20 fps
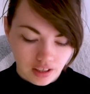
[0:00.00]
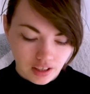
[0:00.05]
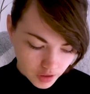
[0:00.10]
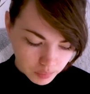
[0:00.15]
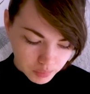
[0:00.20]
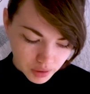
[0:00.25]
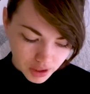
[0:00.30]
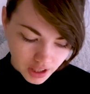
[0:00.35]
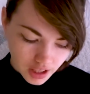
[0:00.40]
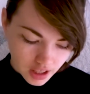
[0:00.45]

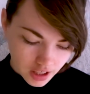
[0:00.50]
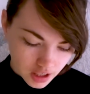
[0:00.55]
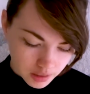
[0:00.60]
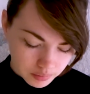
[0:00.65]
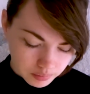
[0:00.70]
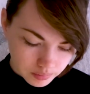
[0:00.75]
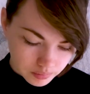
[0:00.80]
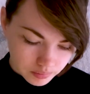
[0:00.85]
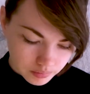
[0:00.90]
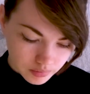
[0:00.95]
But yeah,
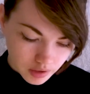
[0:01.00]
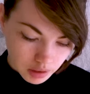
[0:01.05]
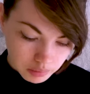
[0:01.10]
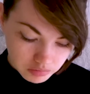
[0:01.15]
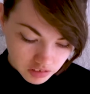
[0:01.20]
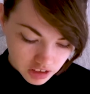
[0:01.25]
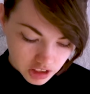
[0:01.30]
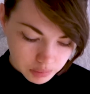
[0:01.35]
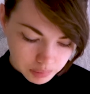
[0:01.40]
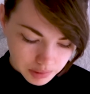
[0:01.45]
I'm
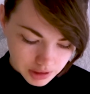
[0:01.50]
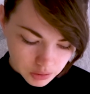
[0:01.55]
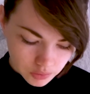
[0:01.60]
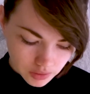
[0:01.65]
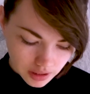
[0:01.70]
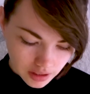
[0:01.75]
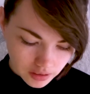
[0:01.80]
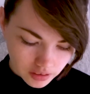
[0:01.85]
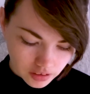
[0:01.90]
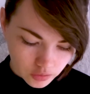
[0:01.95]
really pleased with
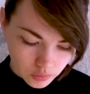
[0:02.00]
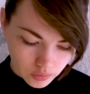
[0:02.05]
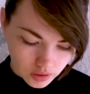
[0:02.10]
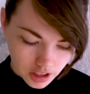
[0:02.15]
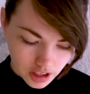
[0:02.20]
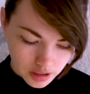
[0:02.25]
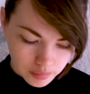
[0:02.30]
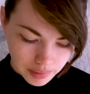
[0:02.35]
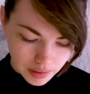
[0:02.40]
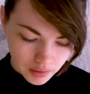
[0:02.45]
how this one
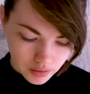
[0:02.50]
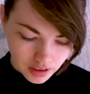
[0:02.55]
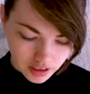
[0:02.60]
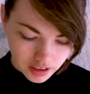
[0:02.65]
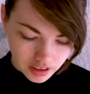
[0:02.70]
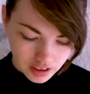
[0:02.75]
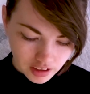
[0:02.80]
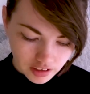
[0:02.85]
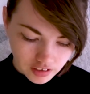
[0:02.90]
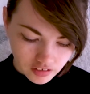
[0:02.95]
came out. I
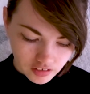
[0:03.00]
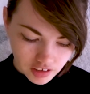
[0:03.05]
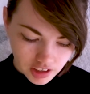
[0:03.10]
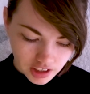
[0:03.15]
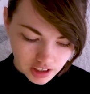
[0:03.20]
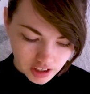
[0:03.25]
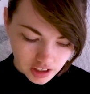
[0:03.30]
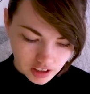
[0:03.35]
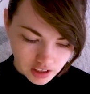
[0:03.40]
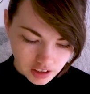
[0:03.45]
think it's
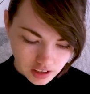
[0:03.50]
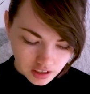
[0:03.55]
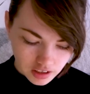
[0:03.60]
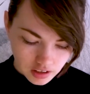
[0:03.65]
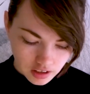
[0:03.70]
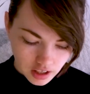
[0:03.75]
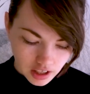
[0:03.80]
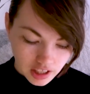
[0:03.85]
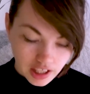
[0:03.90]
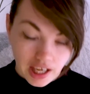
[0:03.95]
really,
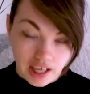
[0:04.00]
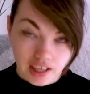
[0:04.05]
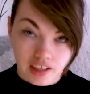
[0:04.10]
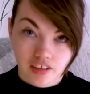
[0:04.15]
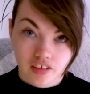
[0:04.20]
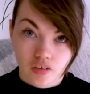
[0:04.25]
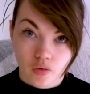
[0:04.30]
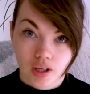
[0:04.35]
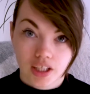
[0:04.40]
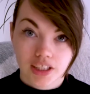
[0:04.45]
again,
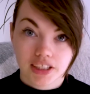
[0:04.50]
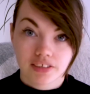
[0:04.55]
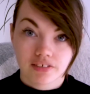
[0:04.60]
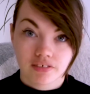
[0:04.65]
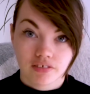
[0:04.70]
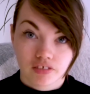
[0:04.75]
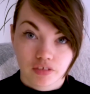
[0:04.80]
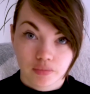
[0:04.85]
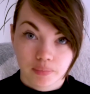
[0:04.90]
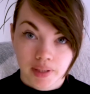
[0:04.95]
it's quite
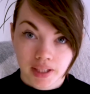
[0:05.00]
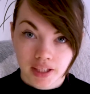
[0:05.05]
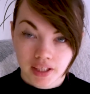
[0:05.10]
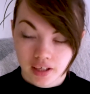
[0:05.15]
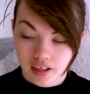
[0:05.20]
different for me.